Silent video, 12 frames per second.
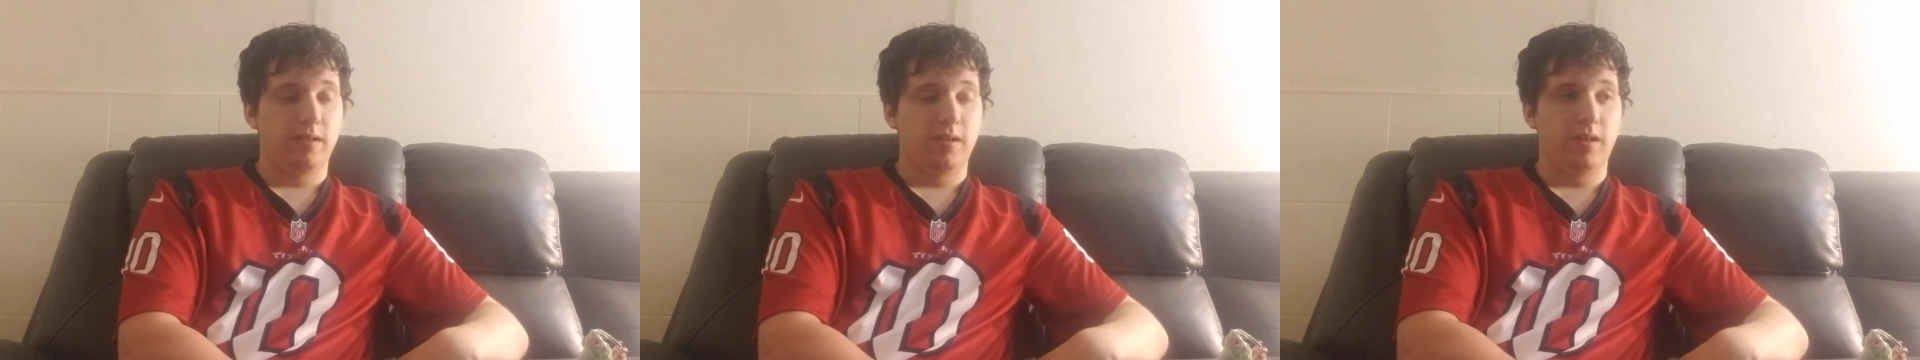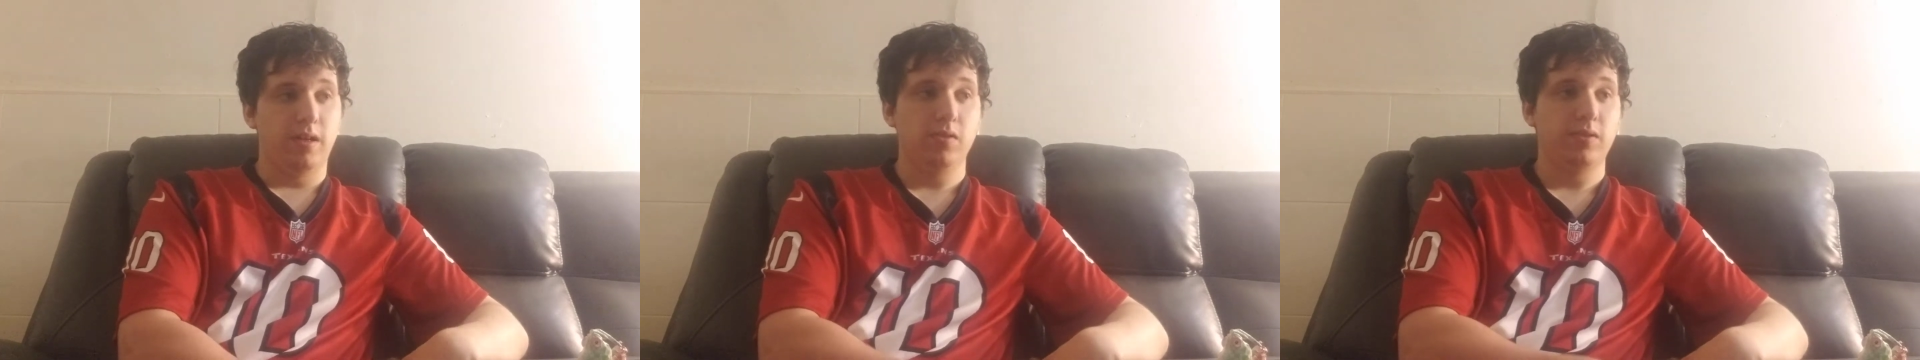
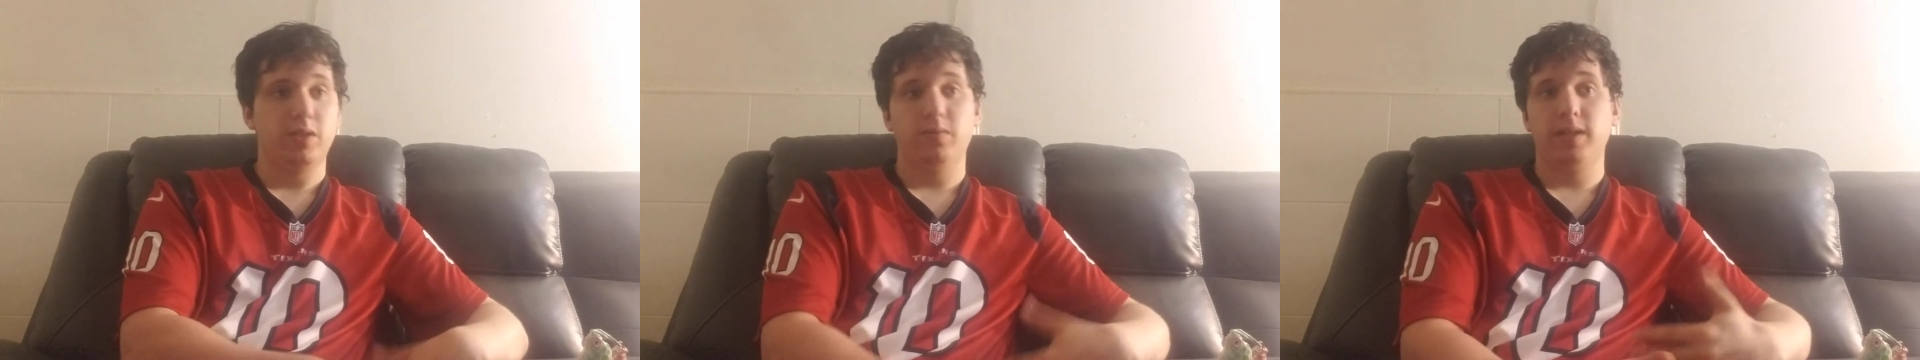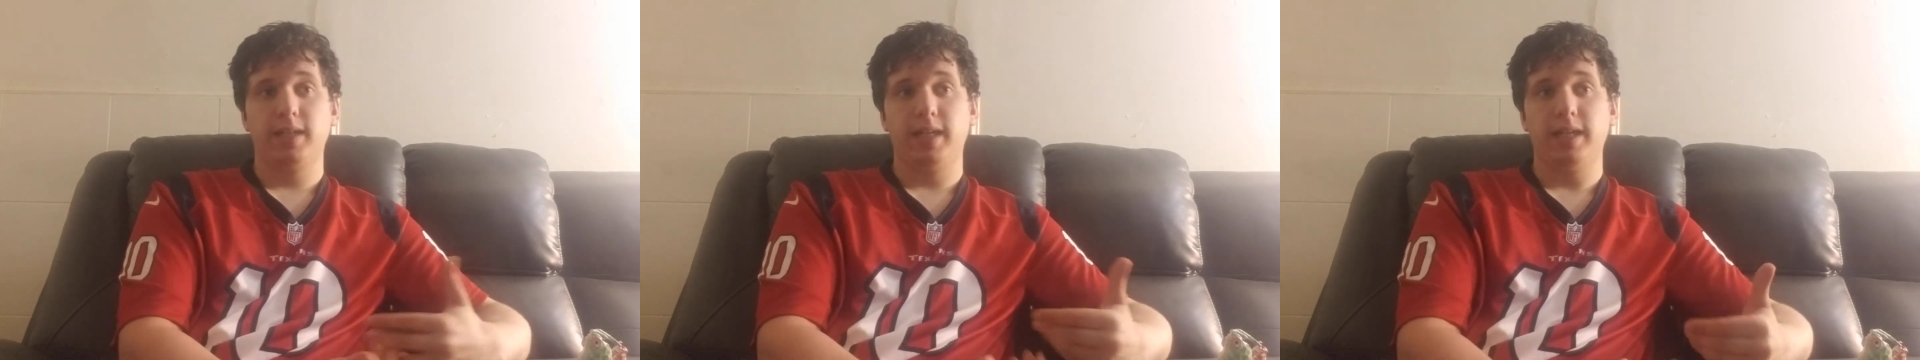Otherwise, he would
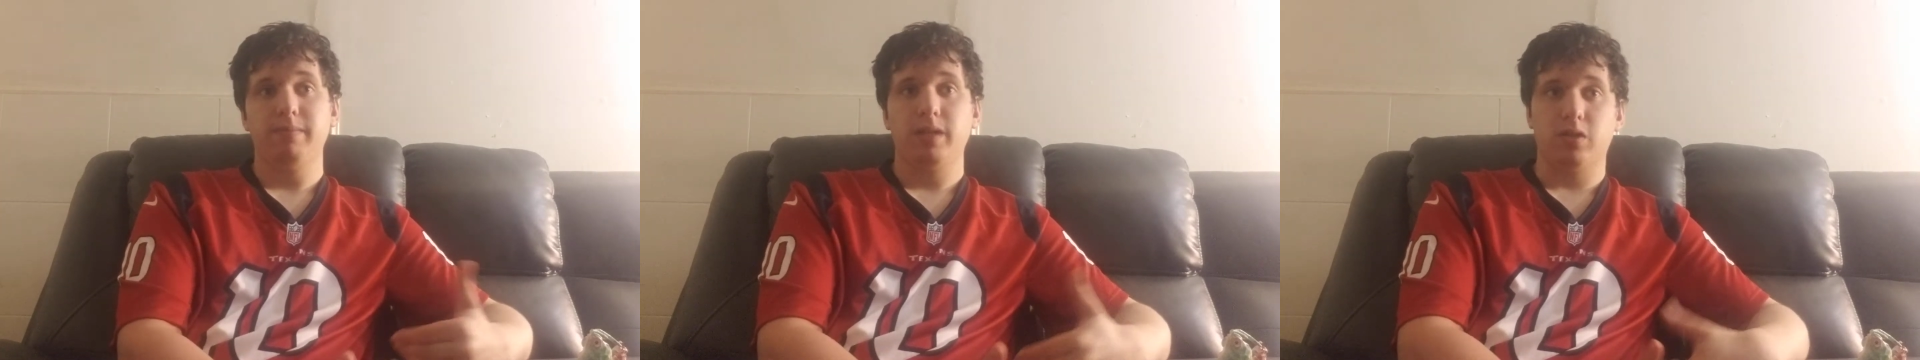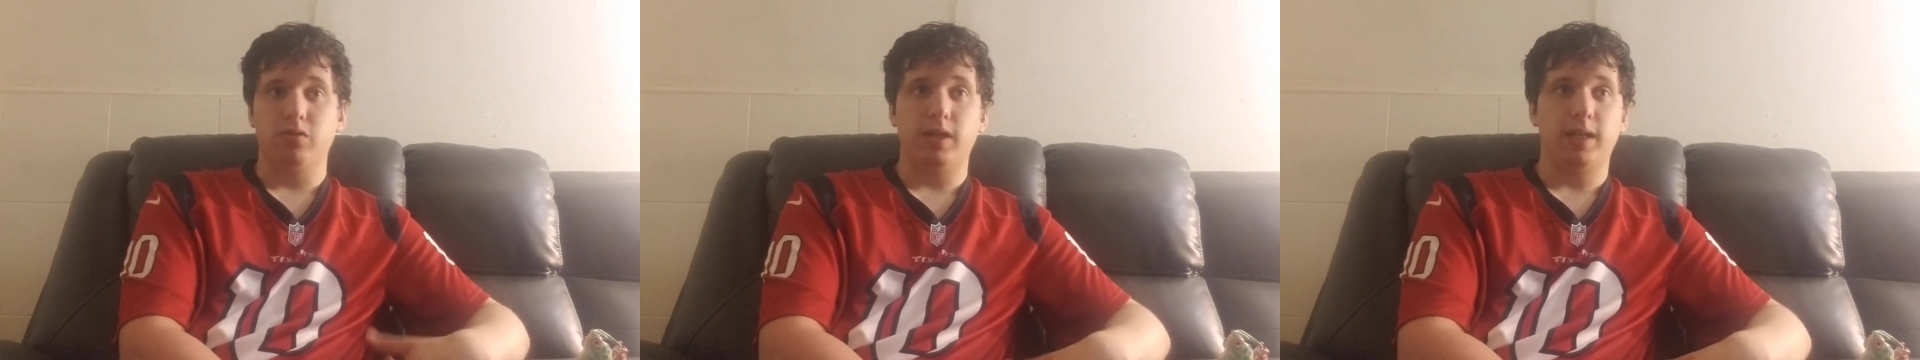have kept
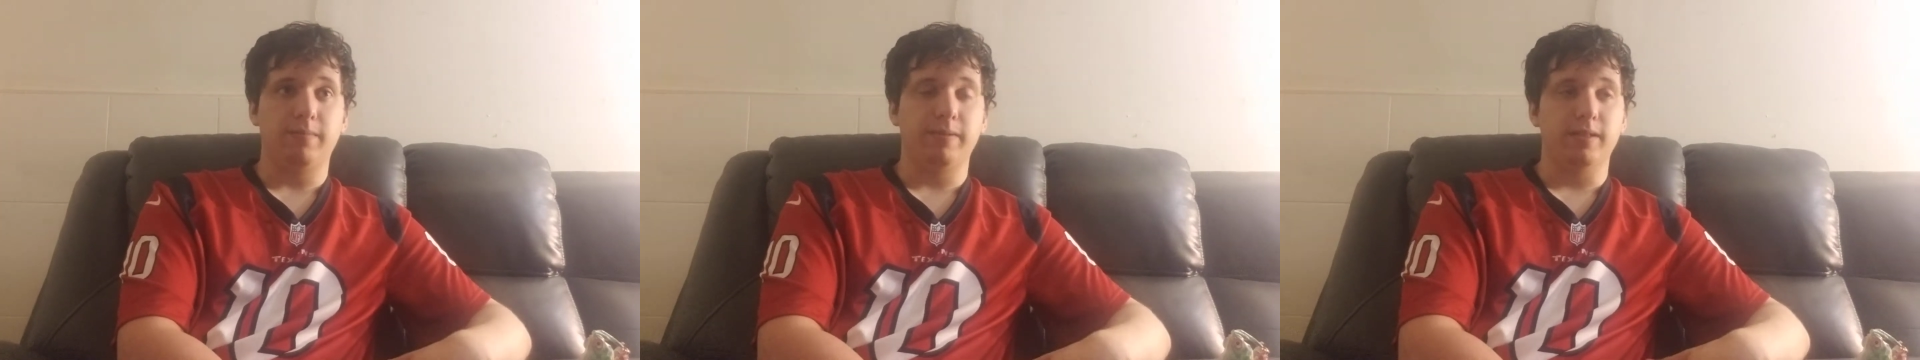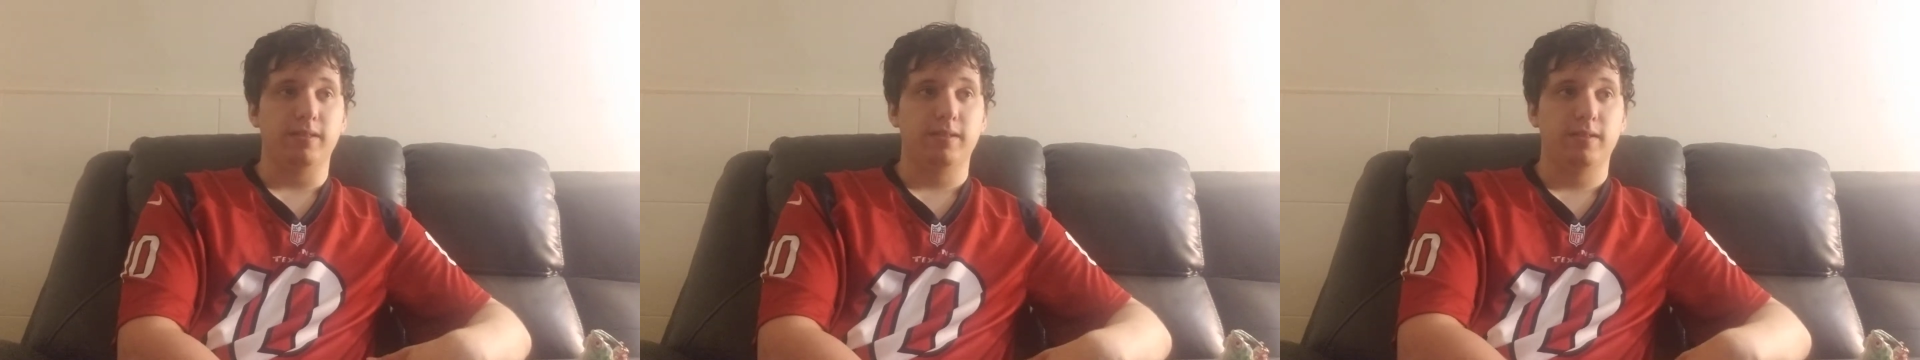DeAndre
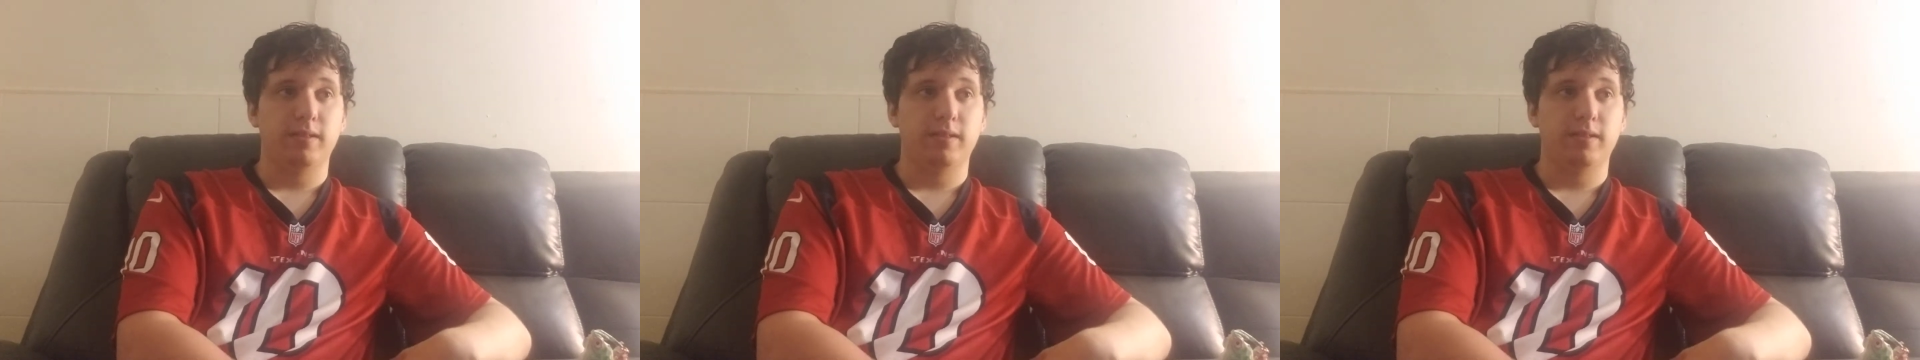Hopkins.